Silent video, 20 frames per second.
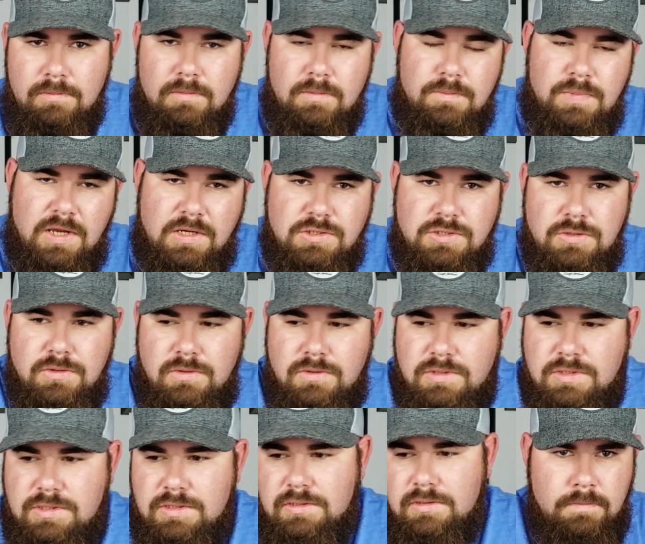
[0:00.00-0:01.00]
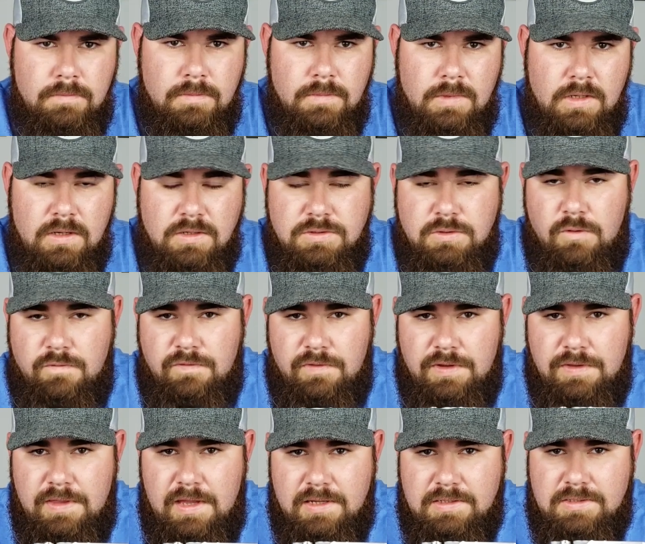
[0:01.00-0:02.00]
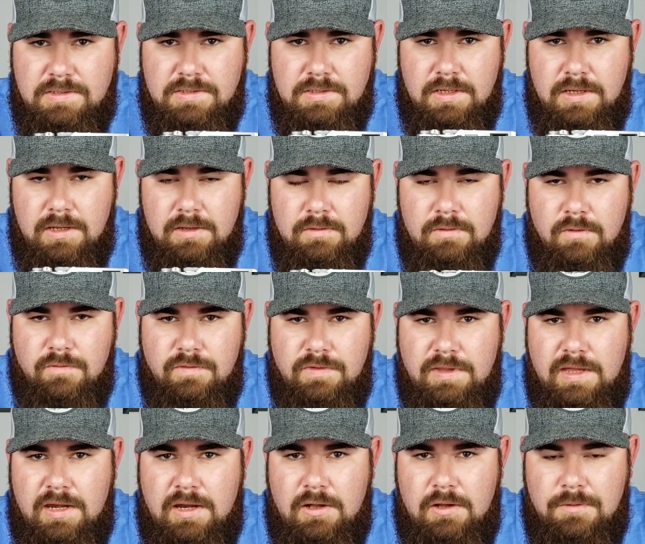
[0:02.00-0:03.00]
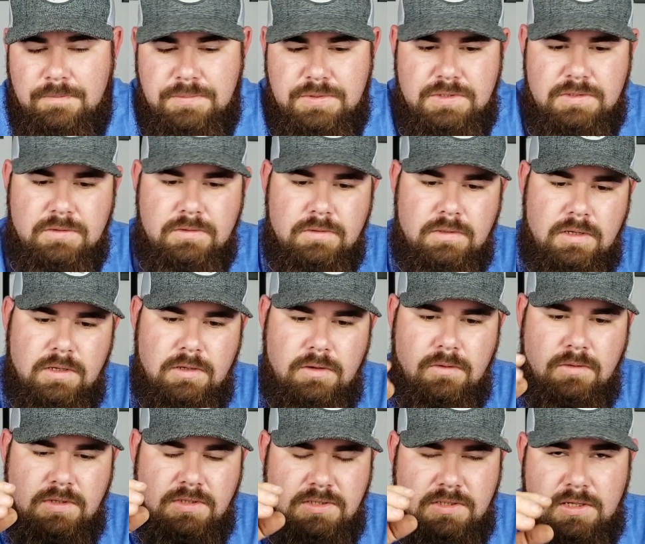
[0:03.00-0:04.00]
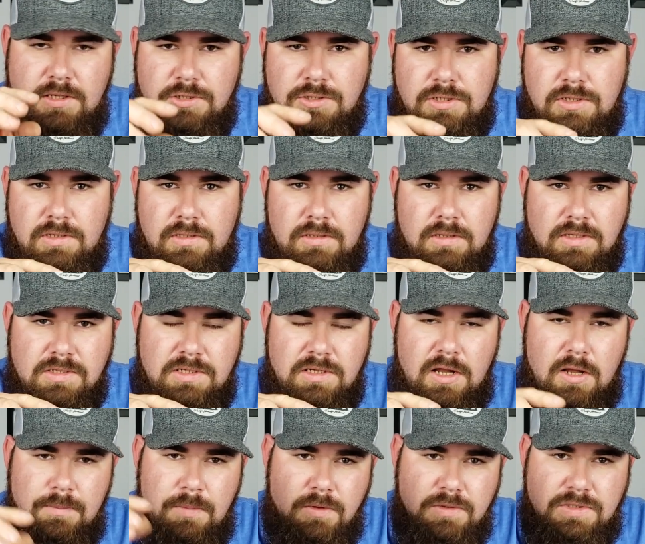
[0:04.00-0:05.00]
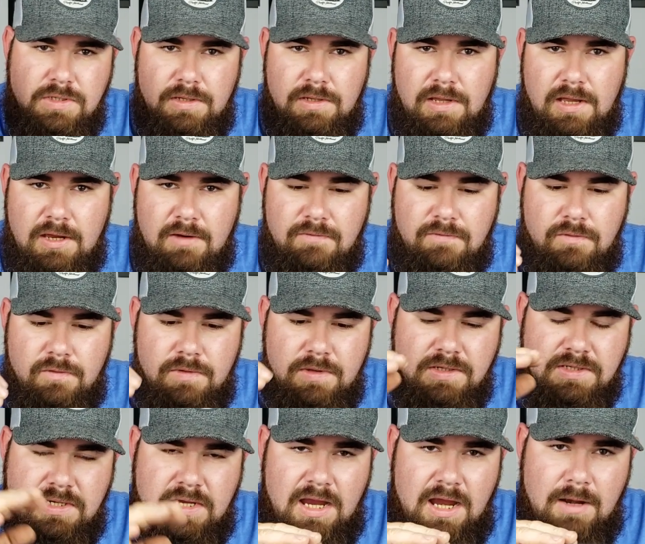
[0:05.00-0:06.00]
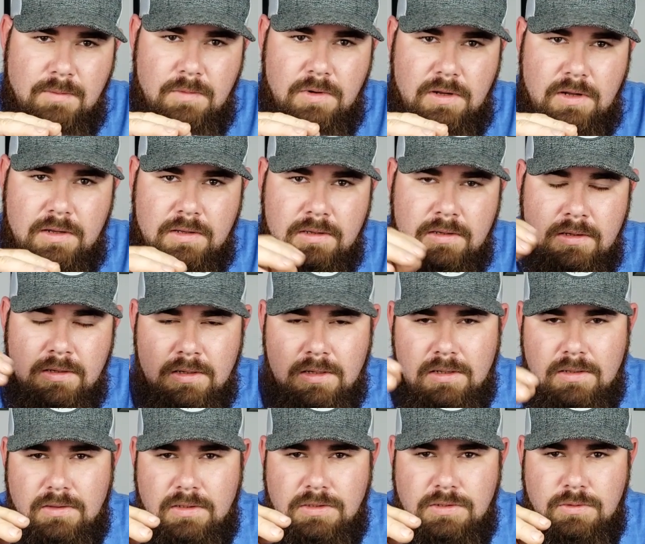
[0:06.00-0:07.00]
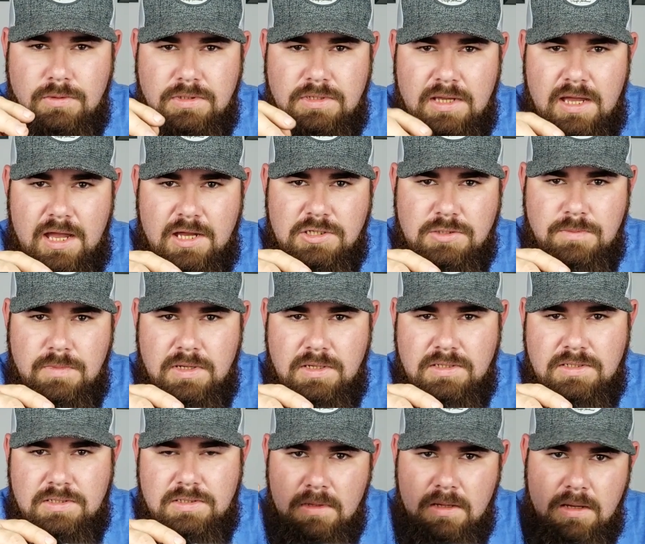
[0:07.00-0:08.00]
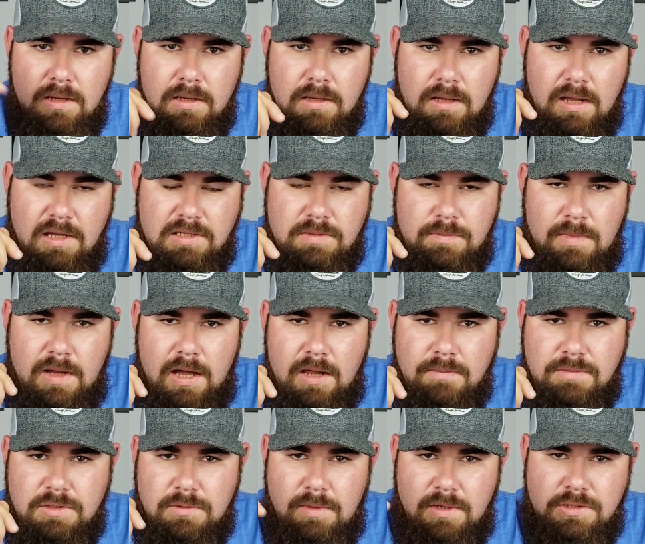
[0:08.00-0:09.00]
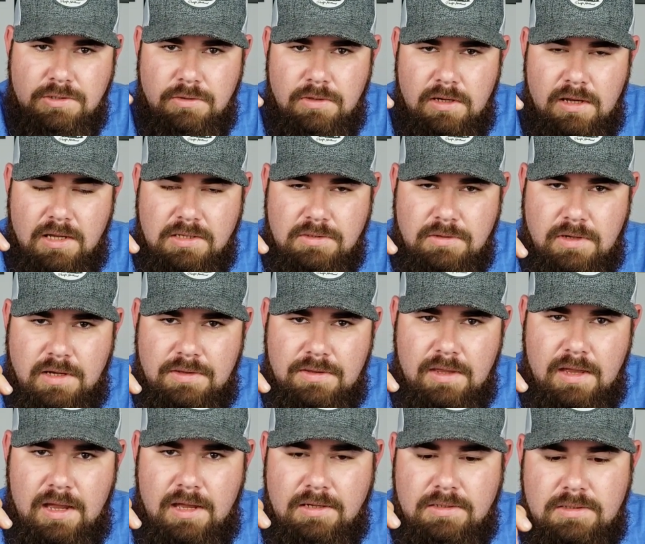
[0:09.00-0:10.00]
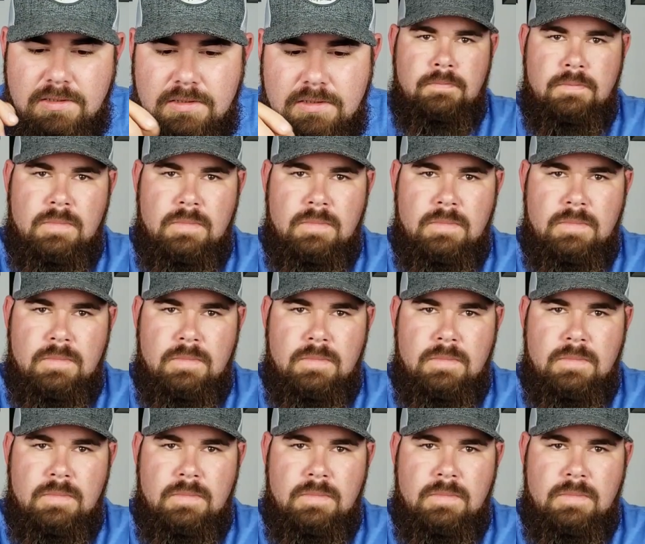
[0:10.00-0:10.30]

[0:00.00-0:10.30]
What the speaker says: pictures. So hopefully that helps in your decision. Like I said, I'll post a link for this camera, the two attachments at the bottom, so make sure you guys look at that.